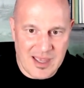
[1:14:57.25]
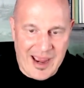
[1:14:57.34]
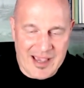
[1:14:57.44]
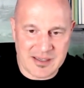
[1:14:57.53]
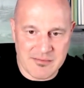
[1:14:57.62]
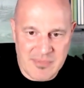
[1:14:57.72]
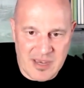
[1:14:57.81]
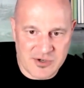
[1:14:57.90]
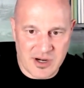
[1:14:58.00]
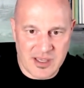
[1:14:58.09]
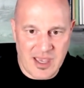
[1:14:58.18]
as a
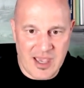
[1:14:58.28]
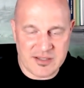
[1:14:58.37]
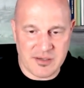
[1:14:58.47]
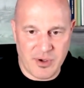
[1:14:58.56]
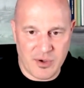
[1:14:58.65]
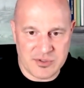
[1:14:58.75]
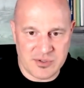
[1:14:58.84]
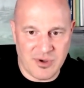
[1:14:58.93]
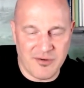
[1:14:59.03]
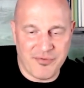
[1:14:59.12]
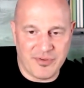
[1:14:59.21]
metric as opposed
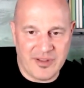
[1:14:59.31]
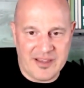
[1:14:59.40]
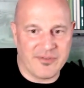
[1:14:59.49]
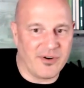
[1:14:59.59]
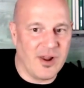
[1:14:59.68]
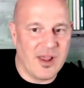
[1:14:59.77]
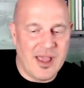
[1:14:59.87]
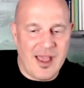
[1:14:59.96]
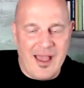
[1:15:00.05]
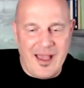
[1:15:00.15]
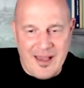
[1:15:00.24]
to a flavor
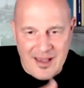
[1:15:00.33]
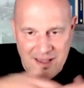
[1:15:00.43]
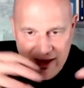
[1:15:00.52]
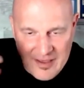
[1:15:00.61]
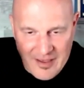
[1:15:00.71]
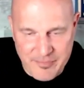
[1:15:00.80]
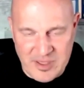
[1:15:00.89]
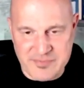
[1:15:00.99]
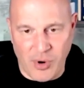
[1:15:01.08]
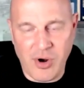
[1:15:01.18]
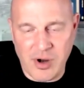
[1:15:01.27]
as part